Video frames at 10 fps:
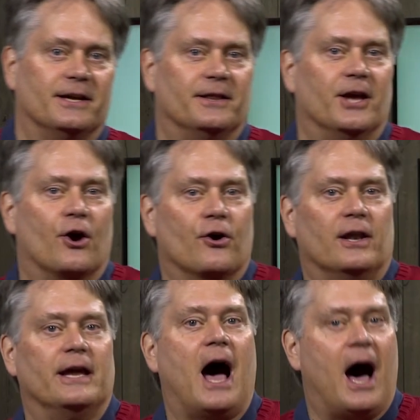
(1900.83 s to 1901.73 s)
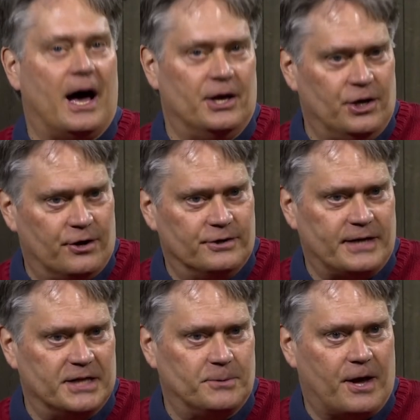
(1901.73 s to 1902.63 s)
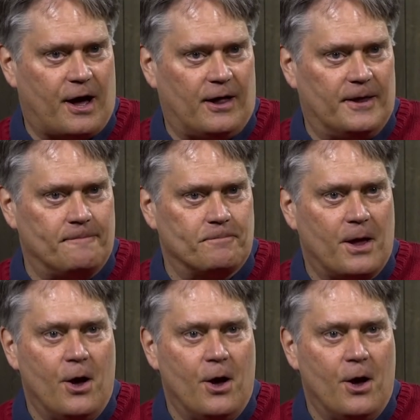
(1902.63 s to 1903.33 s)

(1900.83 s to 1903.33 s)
the early aught years as we call them,